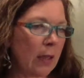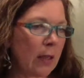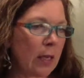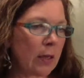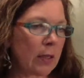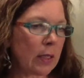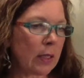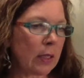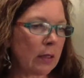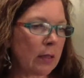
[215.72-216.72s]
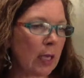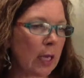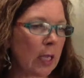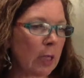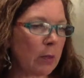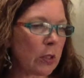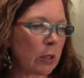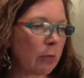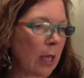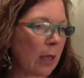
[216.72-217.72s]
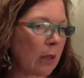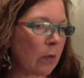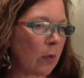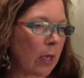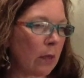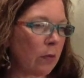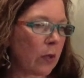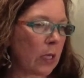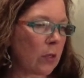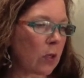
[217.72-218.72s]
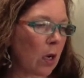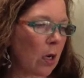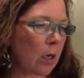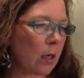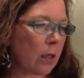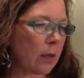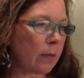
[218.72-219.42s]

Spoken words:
There's a little tiny image in black and white for each card.